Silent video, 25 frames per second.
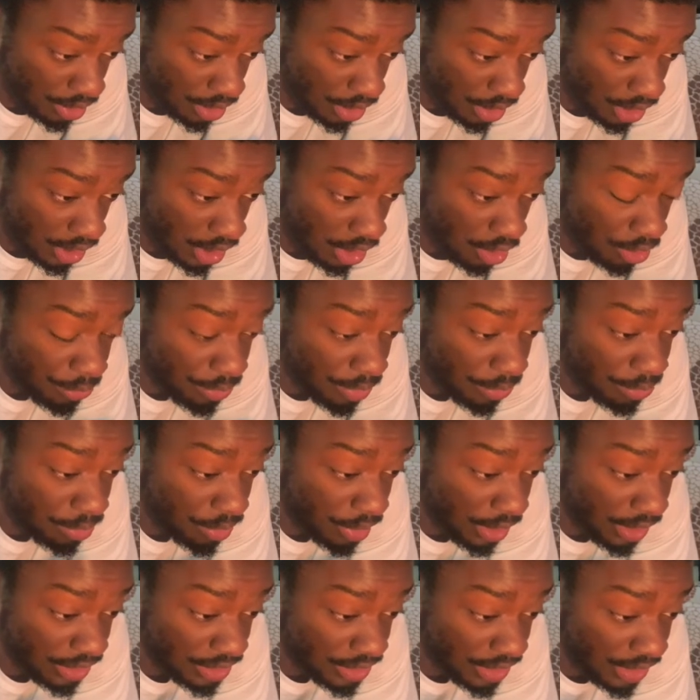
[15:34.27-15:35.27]
Now people
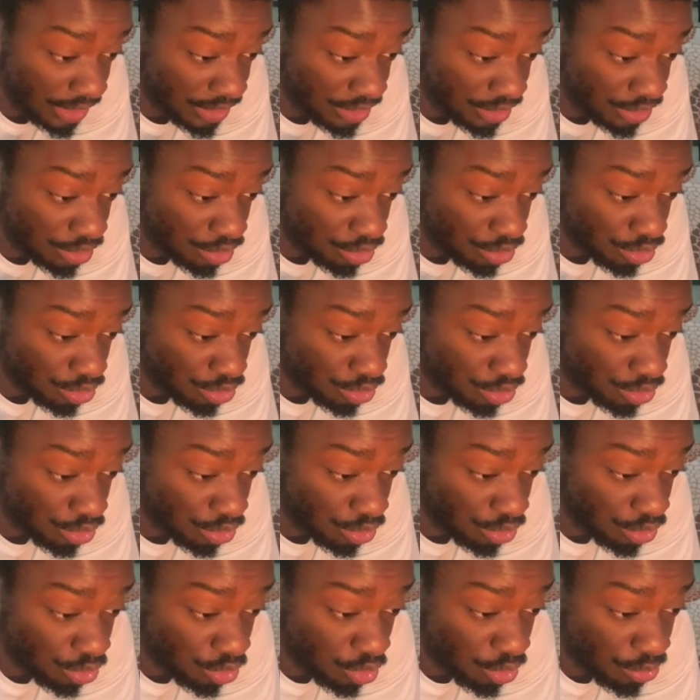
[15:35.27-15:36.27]
are starting to
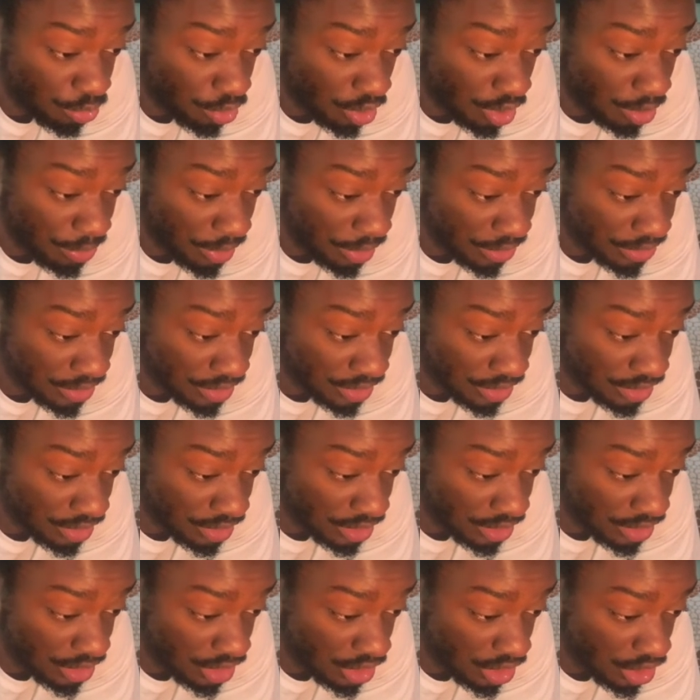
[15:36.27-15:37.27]
know more about it.
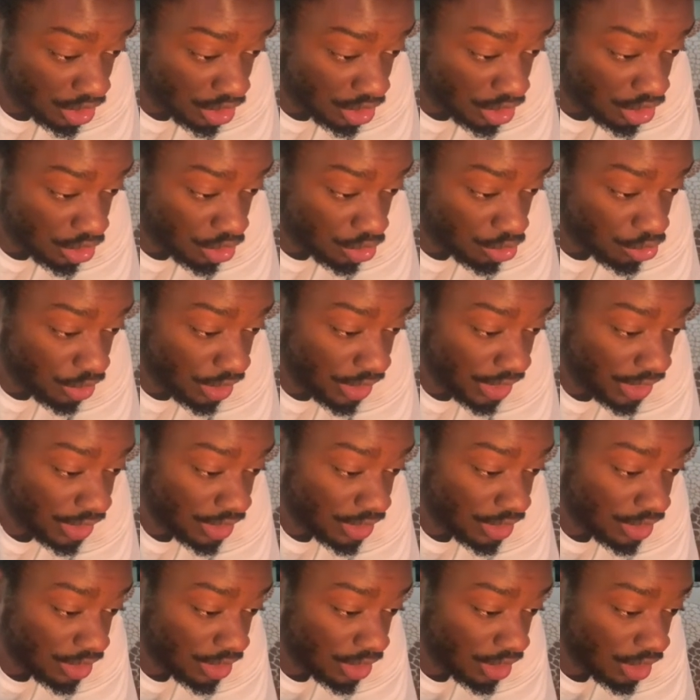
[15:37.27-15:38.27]
So like
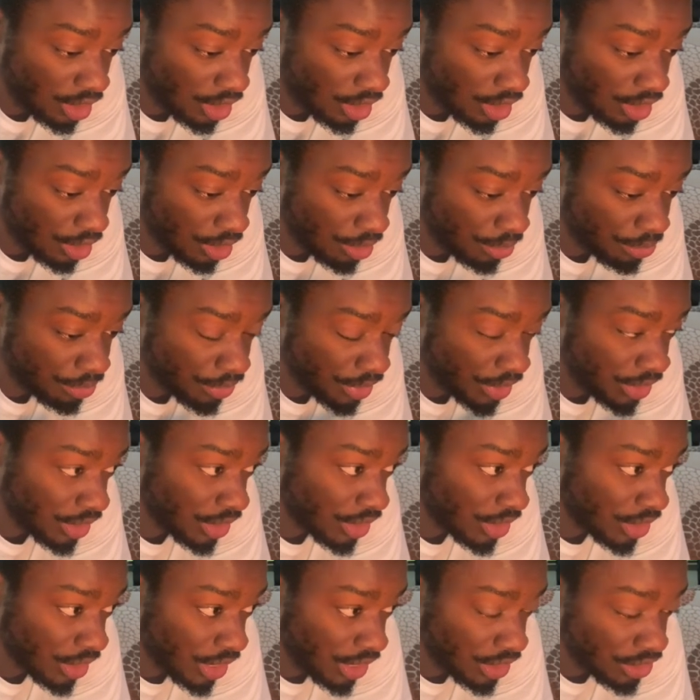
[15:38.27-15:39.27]

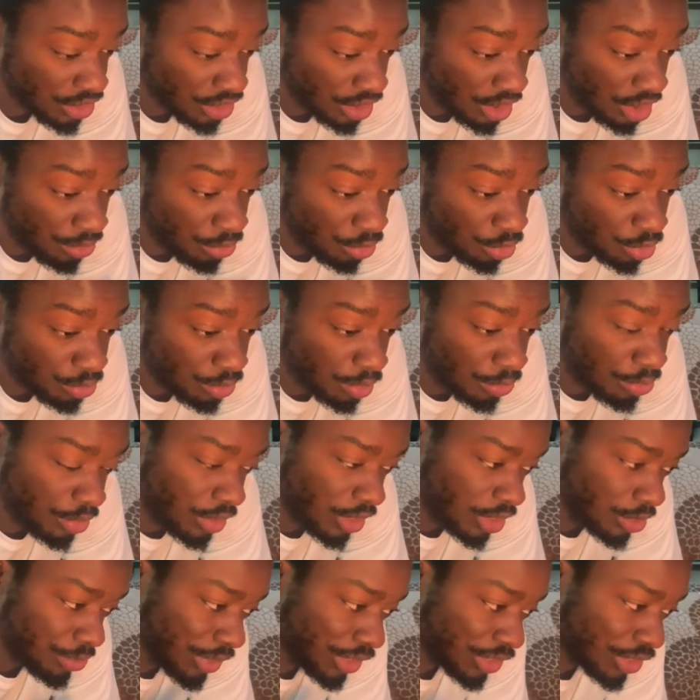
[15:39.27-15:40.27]
in Nigeria, most people,
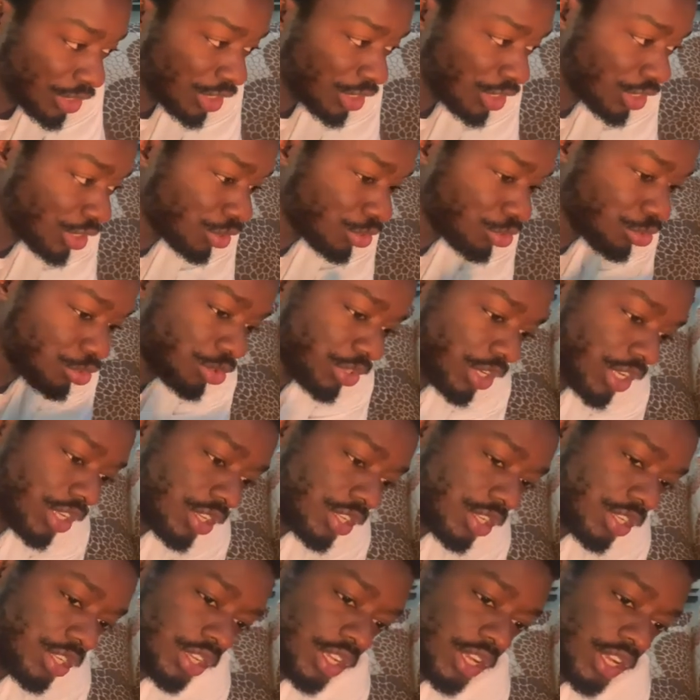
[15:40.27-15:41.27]
especially in rural
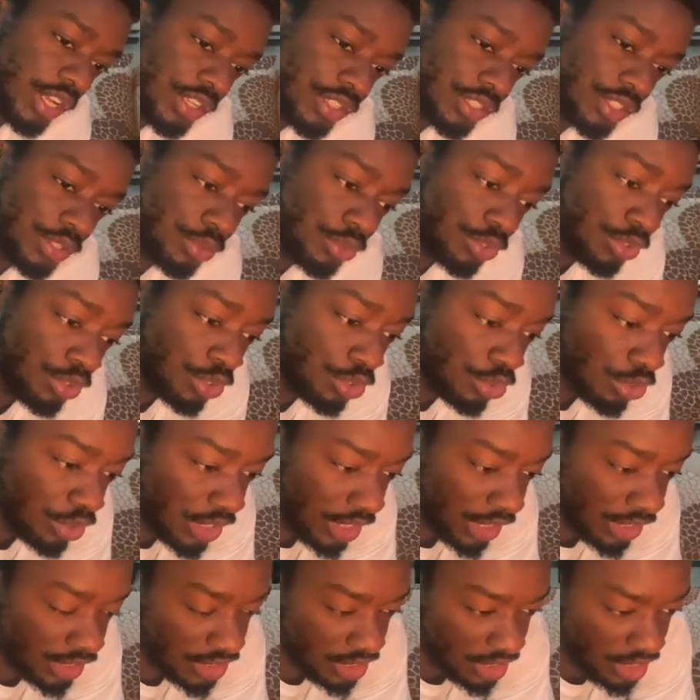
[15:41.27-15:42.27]
areas, they wouldn't know
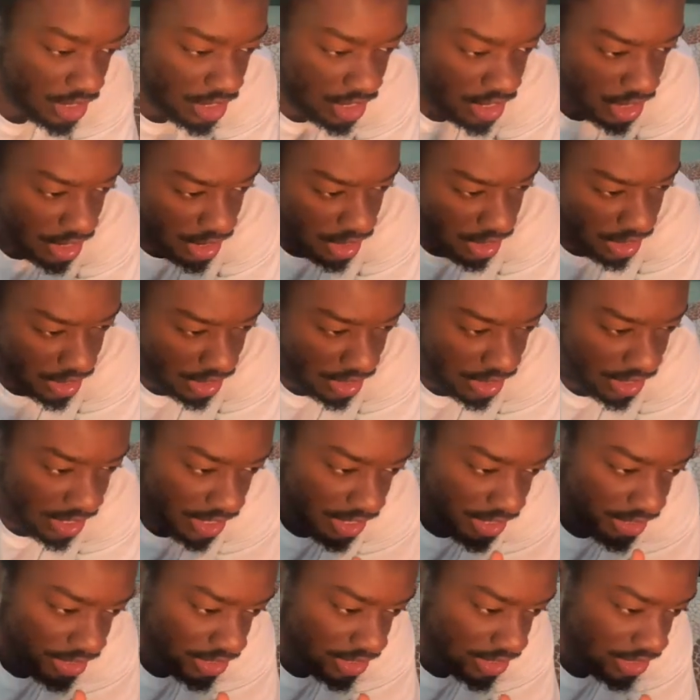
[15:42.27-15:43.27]
that
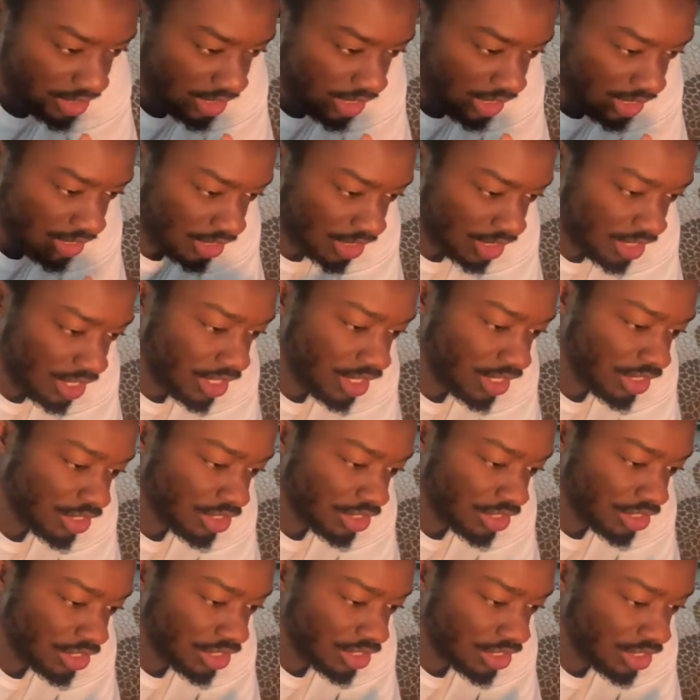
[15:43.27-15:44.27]
AS and
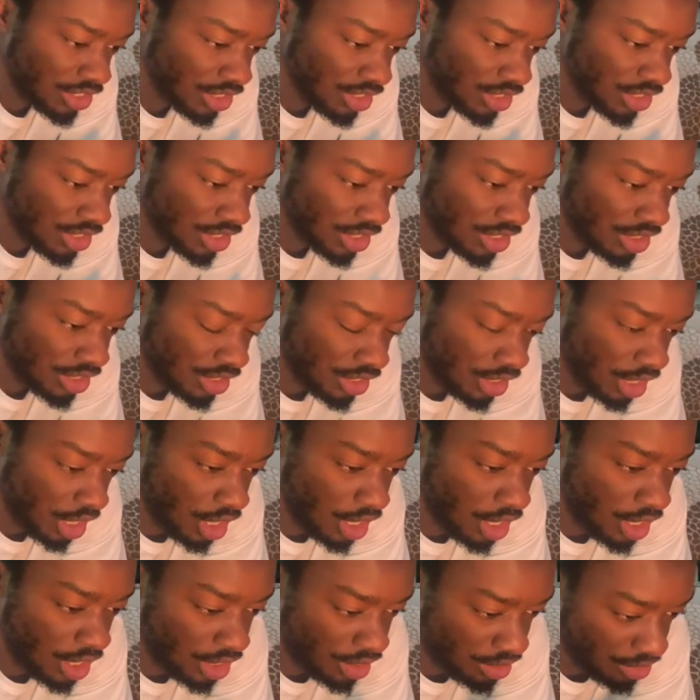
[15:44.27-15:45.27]
AS
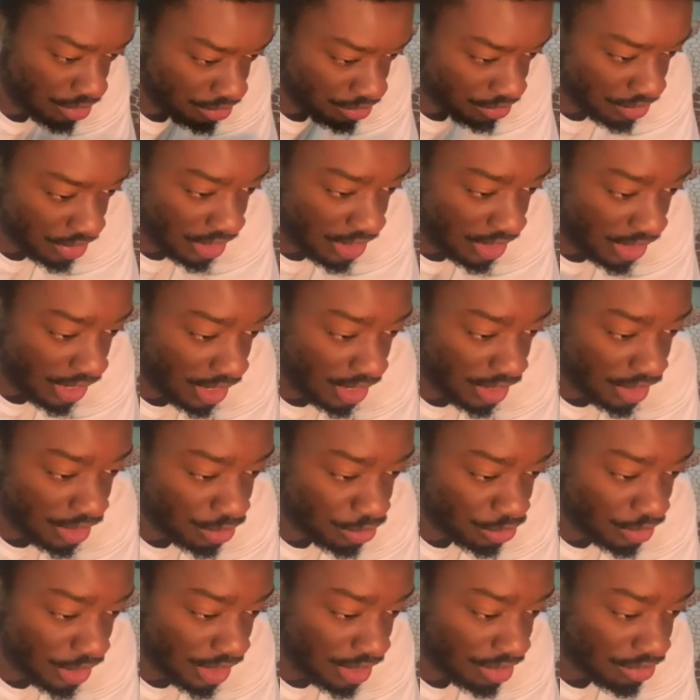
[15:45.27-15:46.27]
are very likely
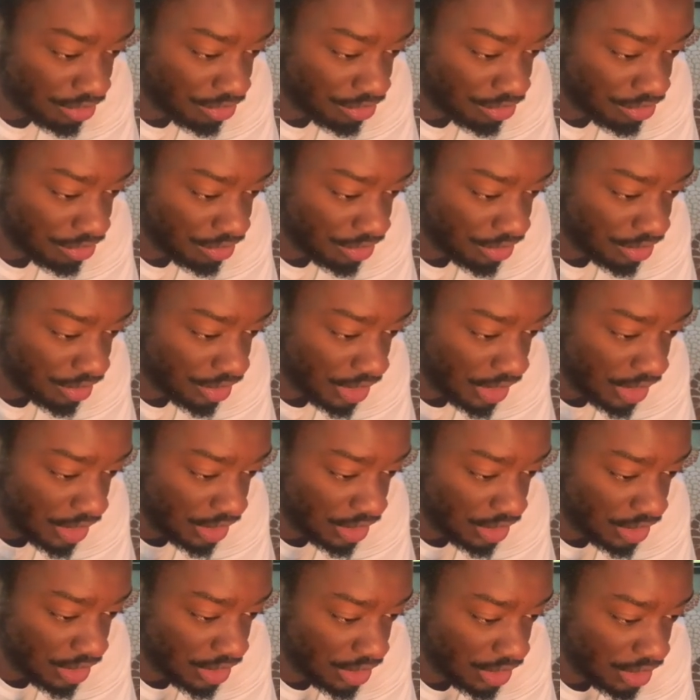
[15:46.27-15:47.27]
to have like
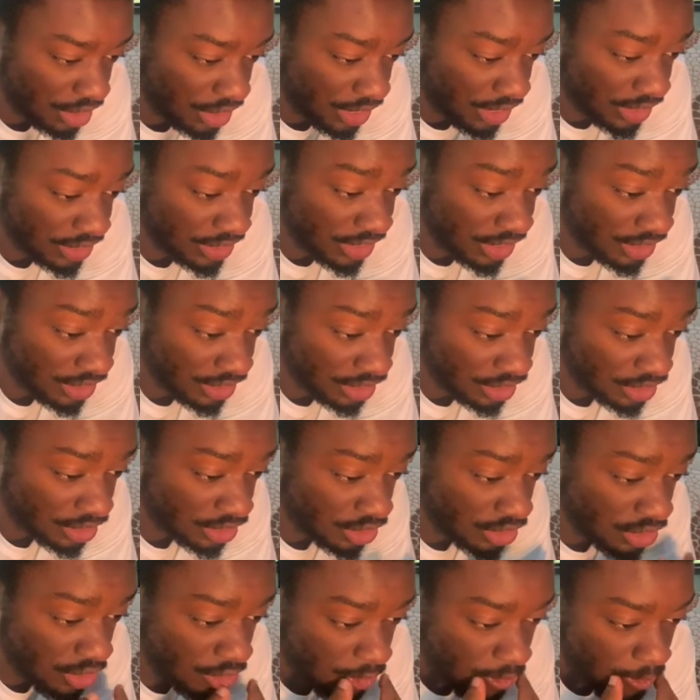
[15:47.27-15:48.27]
SS.
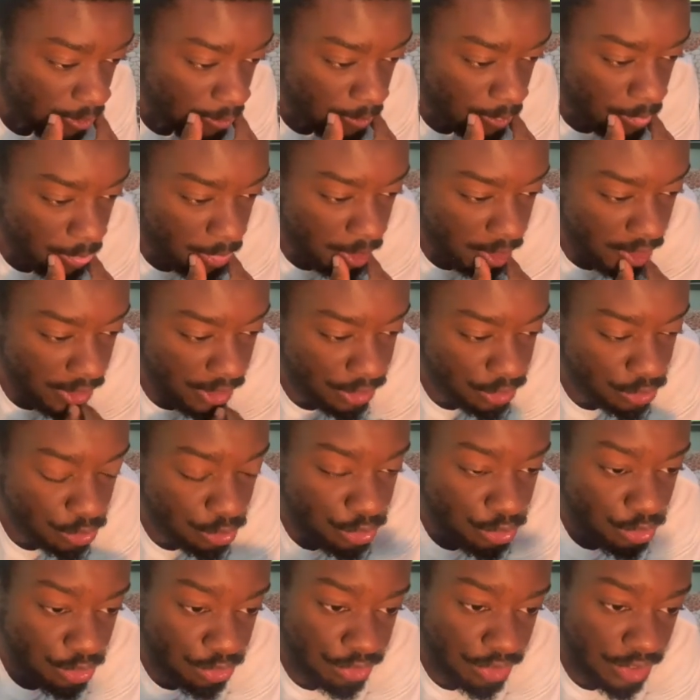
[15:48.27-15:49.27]
So
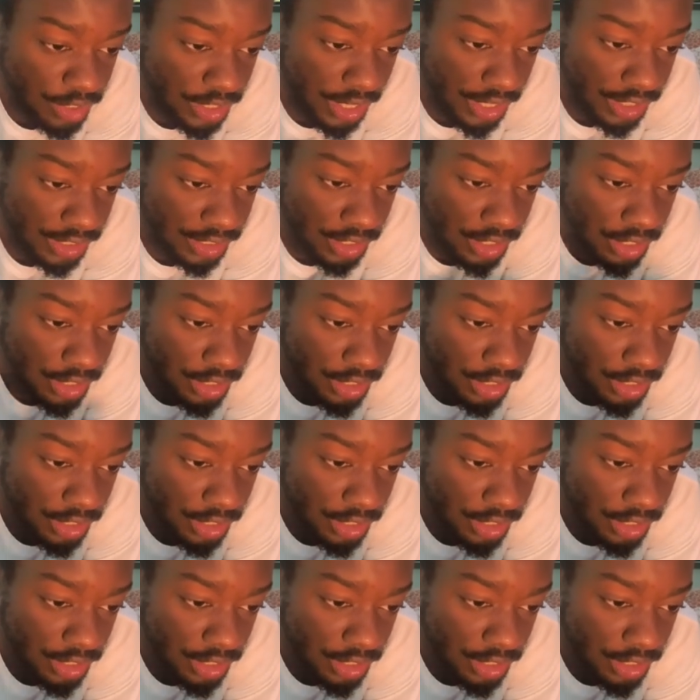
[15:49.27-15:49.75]
do you feel like